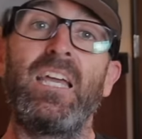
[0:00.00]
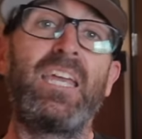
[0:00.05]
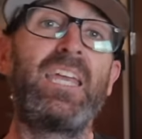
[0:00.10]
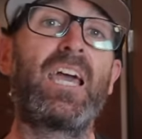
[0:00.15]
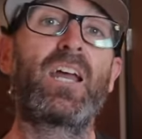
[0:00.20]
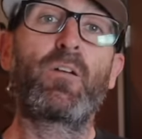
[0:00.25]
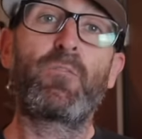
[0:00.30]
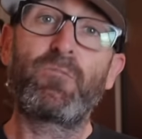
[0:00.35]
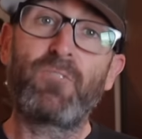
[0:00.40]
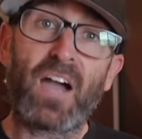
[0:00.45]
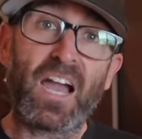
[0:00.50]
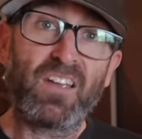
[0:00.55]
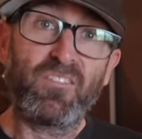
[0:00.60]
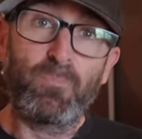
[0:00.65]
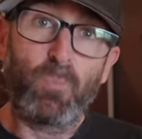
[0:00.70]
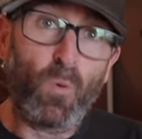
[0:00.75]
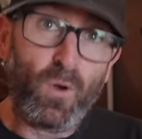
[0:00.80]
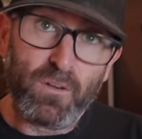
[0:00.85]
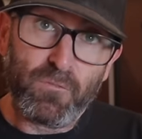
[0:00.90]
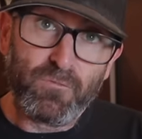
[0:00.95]
He had a
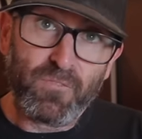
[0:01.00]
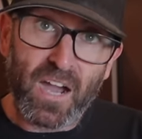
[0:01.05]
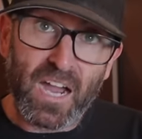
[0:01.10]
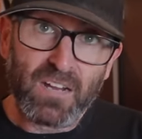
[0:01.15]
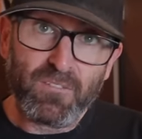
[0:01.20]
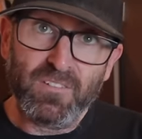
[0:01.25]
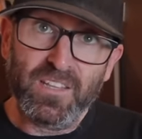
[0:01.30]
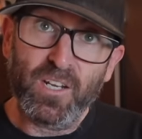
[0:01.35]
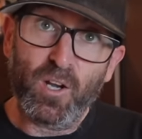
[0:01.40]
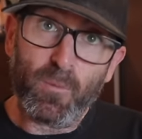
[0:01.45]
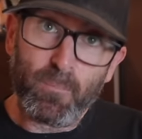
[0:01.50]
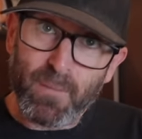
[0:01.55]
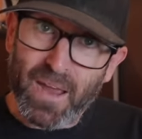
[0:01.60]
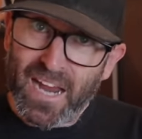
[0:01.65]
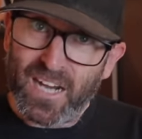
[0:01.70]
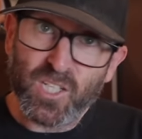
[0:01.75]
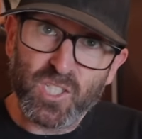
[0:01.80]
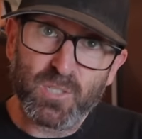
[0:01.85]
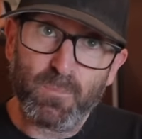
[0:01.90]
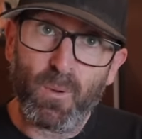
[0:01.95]
5.5 liter
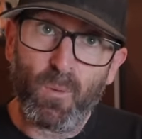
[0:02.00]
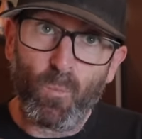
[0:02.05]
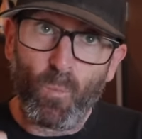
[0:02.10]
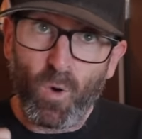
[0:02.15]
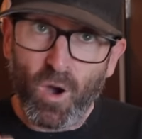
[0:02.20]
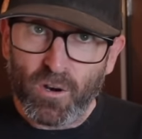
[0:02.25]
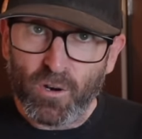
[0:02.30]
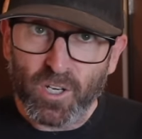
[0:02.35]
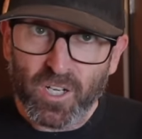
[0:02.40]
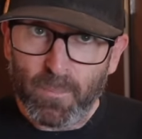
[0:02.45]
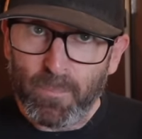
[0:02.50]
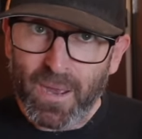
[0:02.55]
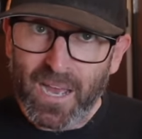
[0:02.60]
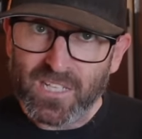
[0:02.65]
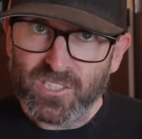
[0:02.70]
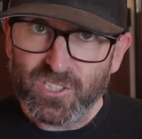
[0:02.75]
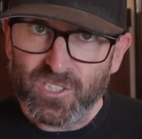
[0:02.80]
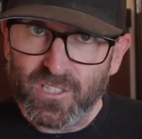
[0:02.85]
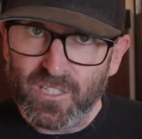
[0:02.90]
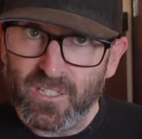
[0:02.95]
maximum water
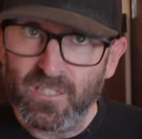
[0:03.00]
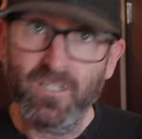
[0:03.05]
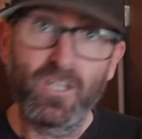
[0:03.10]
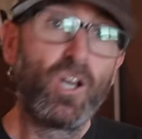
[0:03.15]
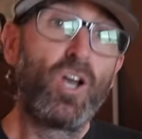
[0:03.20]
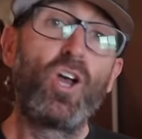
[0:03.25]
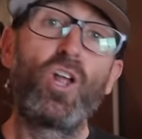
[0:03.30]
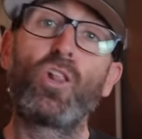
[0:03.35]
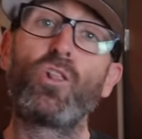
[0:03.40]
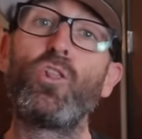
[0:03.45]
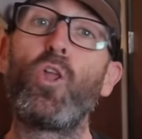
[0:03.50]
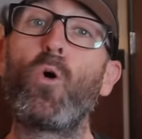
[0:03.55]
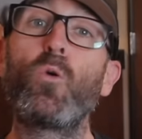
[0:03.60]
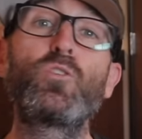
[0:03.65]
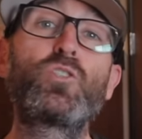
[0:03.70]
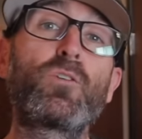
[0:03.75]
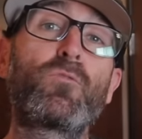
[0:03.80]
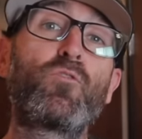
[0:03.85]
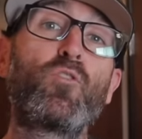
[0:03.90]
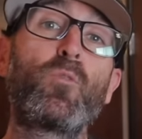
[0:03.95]
capacity,
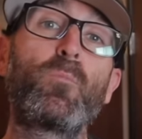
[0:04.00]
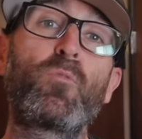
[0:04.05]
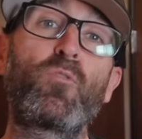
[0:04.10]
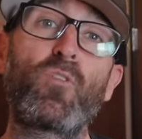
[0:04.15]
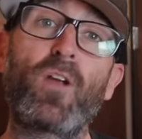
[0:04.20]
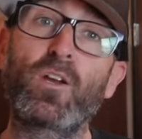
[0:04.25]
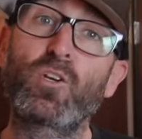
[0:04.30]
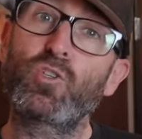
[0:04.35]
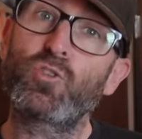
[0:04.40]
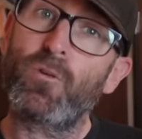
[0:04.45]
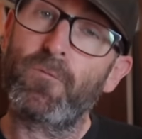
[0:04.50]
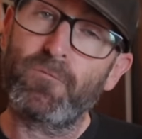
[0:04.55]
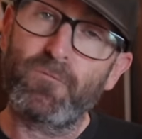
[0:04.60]
loads of room for extra